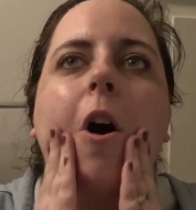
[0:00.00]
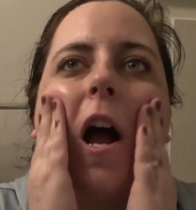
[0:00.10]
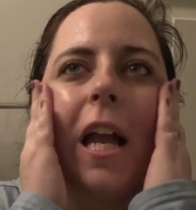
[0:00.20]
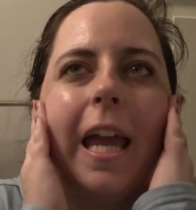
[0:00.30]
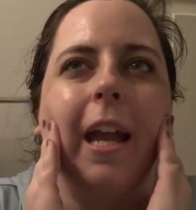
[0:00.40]

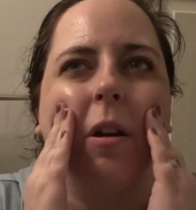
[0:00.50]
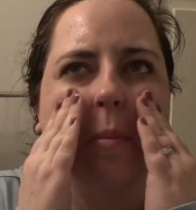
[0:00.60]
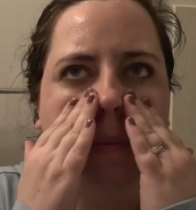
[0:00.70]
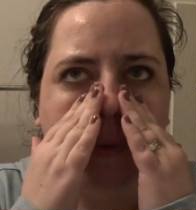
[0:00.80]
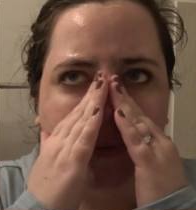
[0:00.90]
I can't
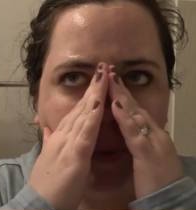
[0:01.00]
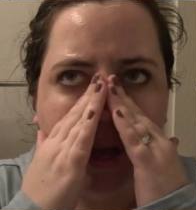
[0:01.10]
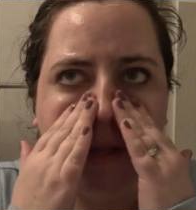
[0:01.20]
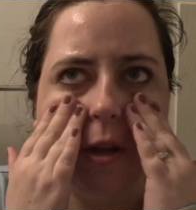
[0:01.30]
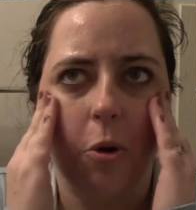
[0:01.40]
remember from
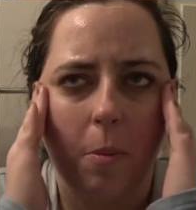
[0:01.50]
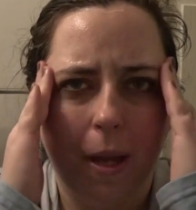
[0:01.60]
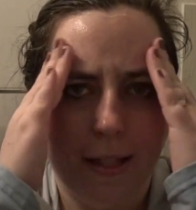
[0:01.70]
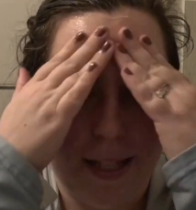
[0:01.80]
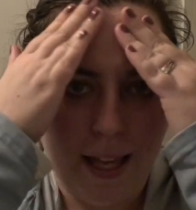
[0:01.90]
Holiday
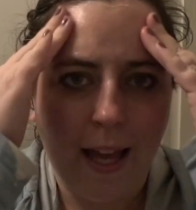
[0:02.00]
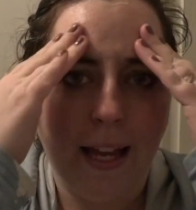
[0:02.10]
Romance.